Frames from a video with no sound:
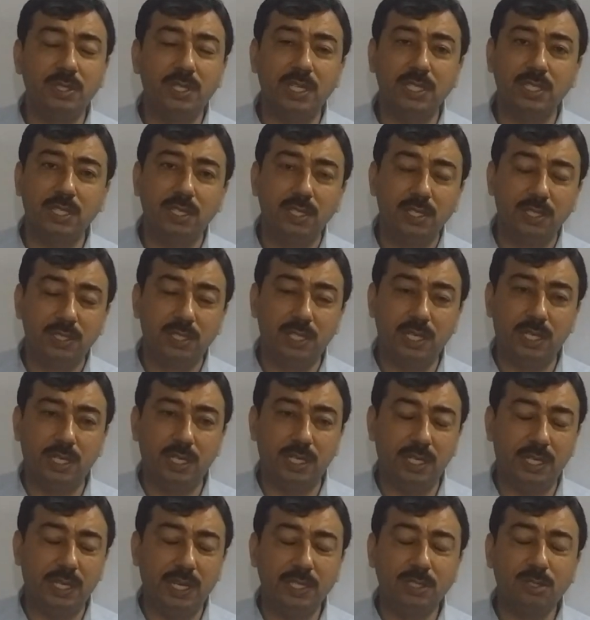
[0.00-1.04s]

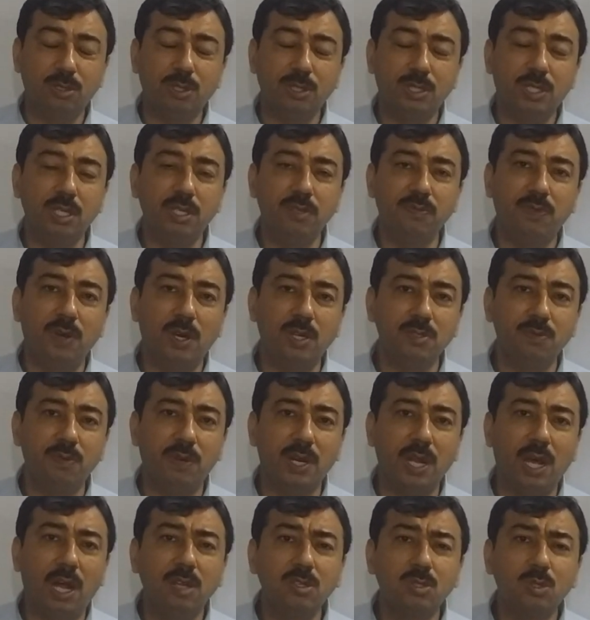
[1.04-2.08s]
the education reforms
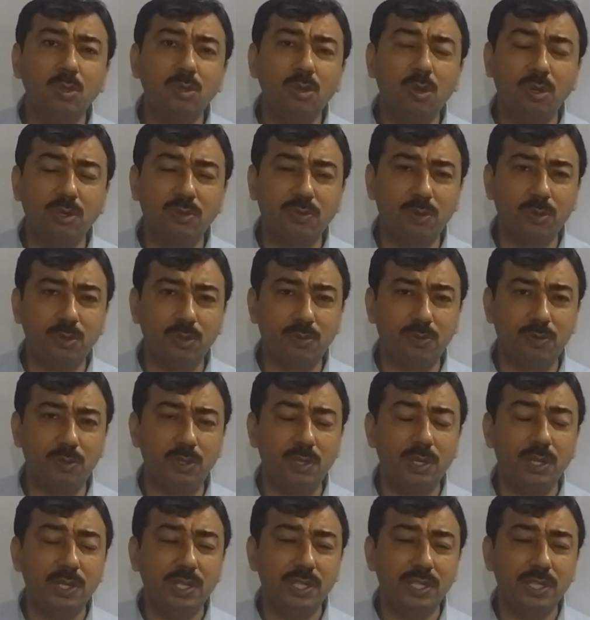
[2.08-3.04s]
were also not fruitful.